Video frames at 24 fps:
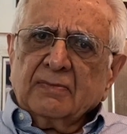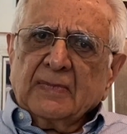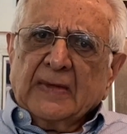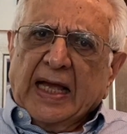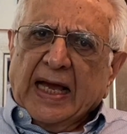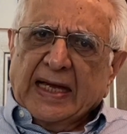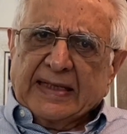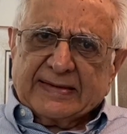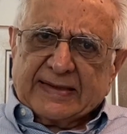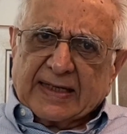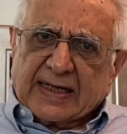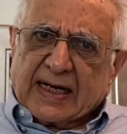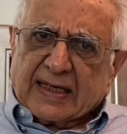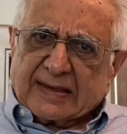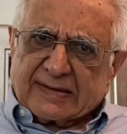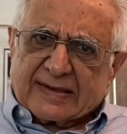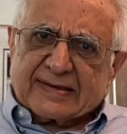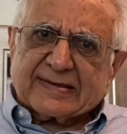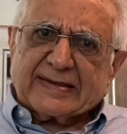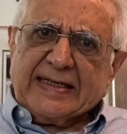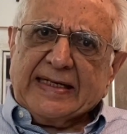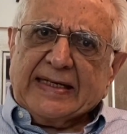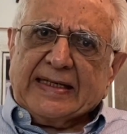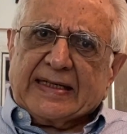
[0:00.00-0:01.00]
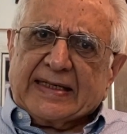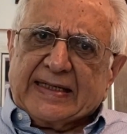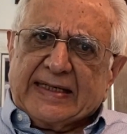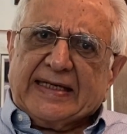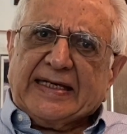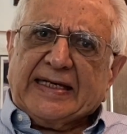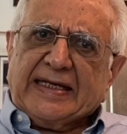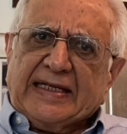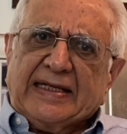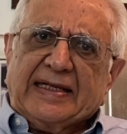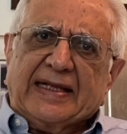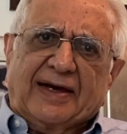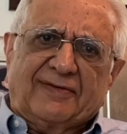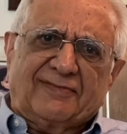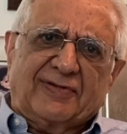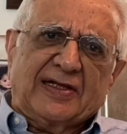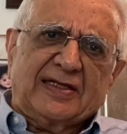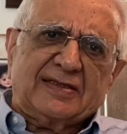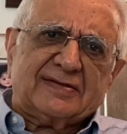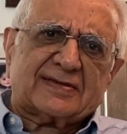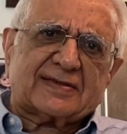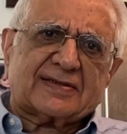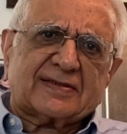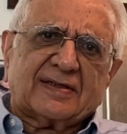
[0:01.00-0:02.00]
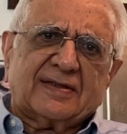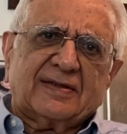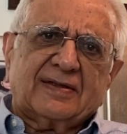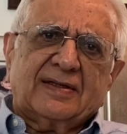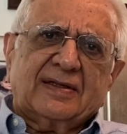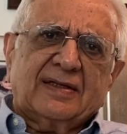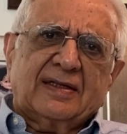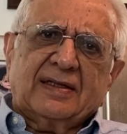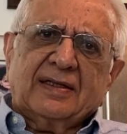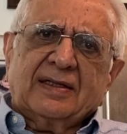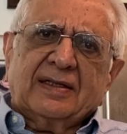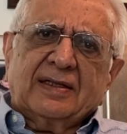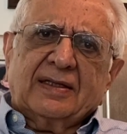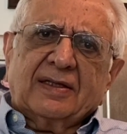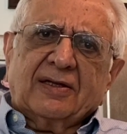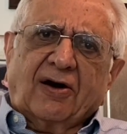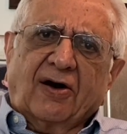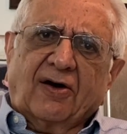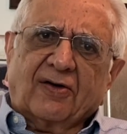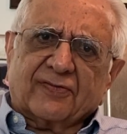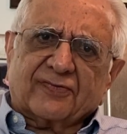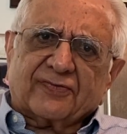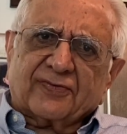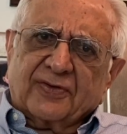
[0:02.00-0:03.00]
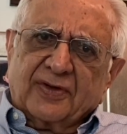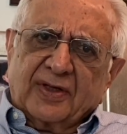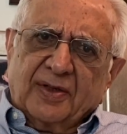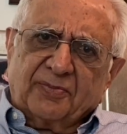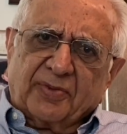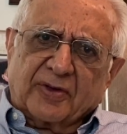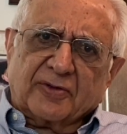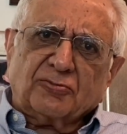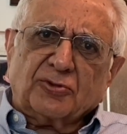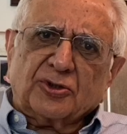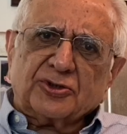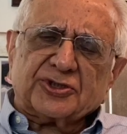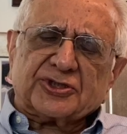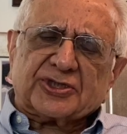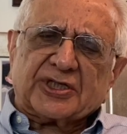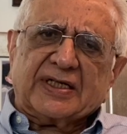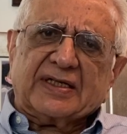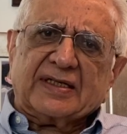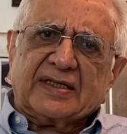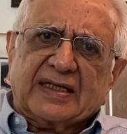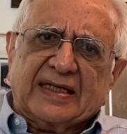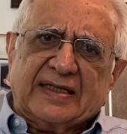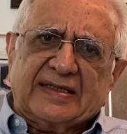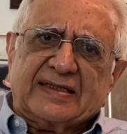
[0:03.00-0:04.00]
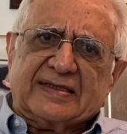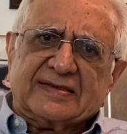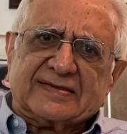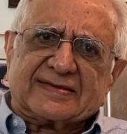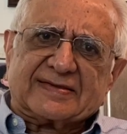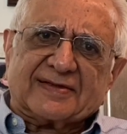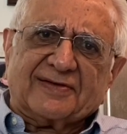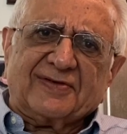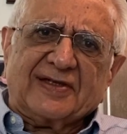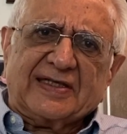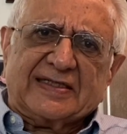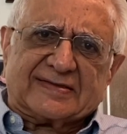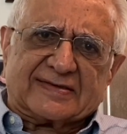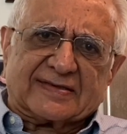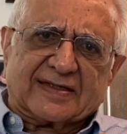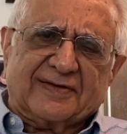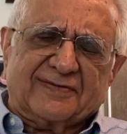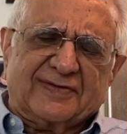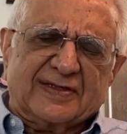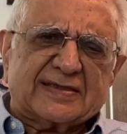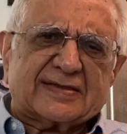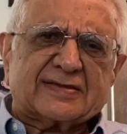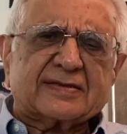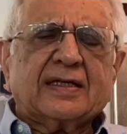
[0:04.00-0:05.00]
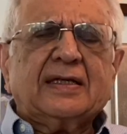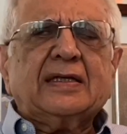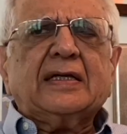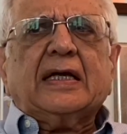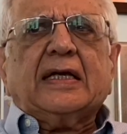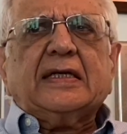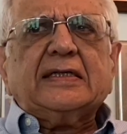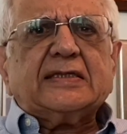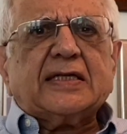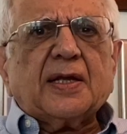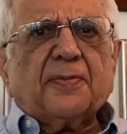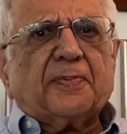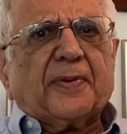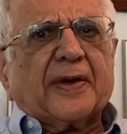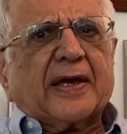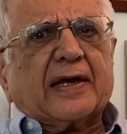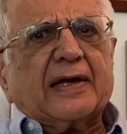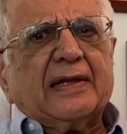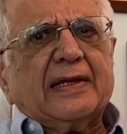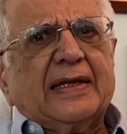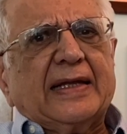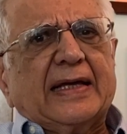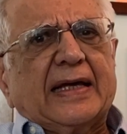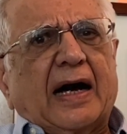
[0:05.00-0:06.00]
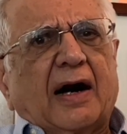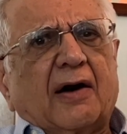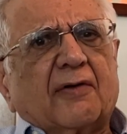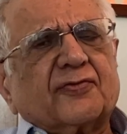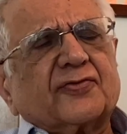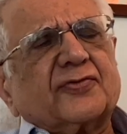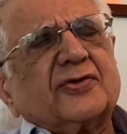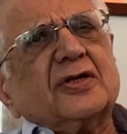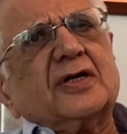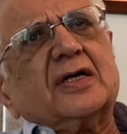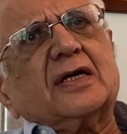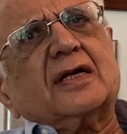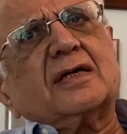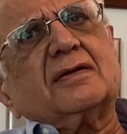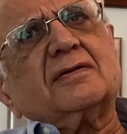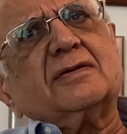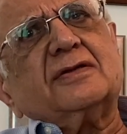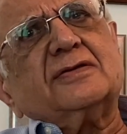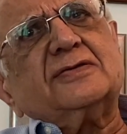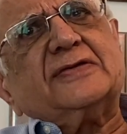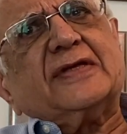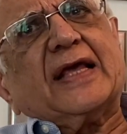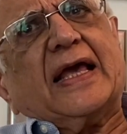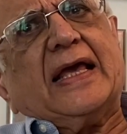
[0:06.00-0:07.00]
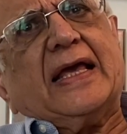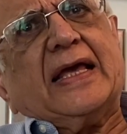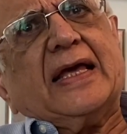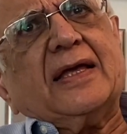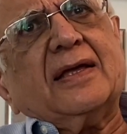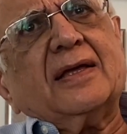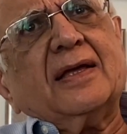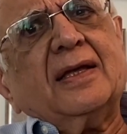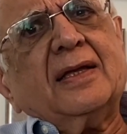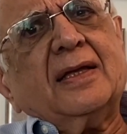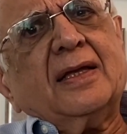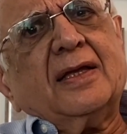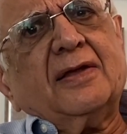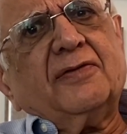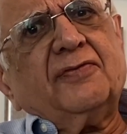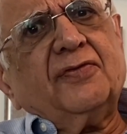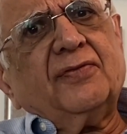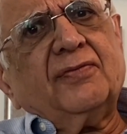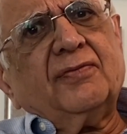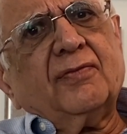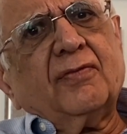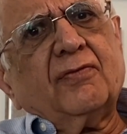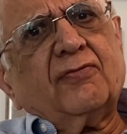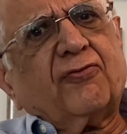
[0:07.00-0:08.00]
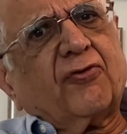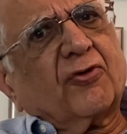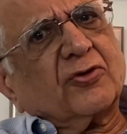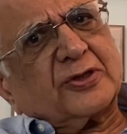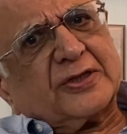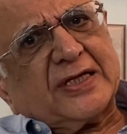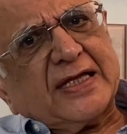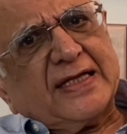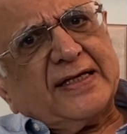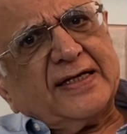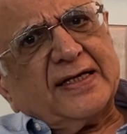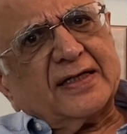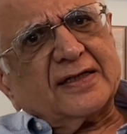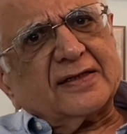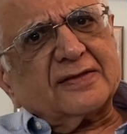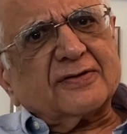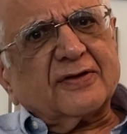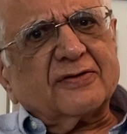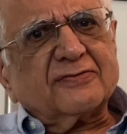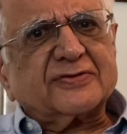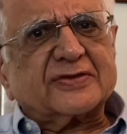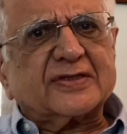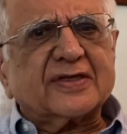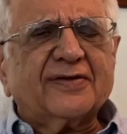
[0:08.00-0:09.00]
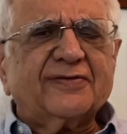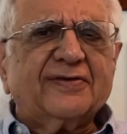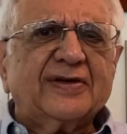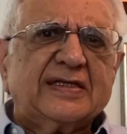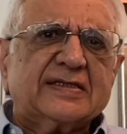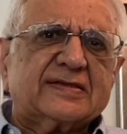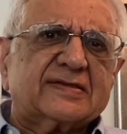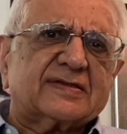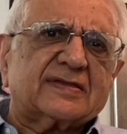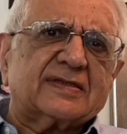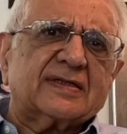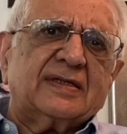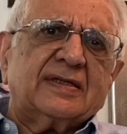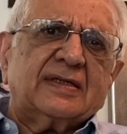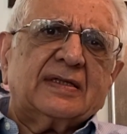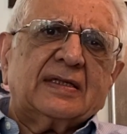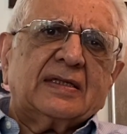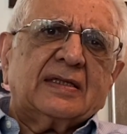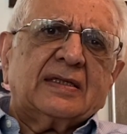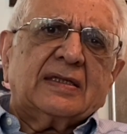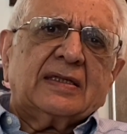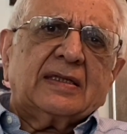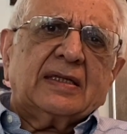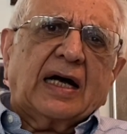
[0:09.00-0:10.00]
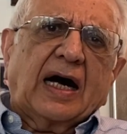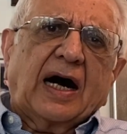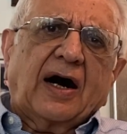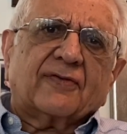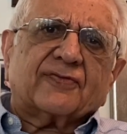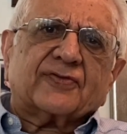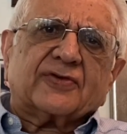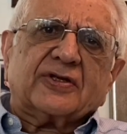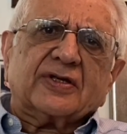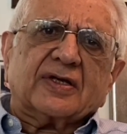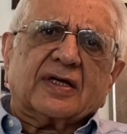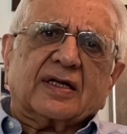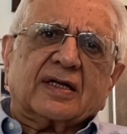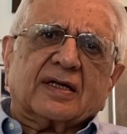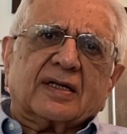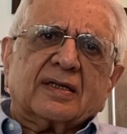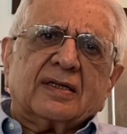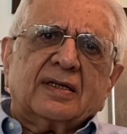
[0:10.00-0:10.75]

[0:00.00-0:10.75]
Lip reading: and there are 3 key levels of promotion in the civil service, typically after, say, 14 years of service, after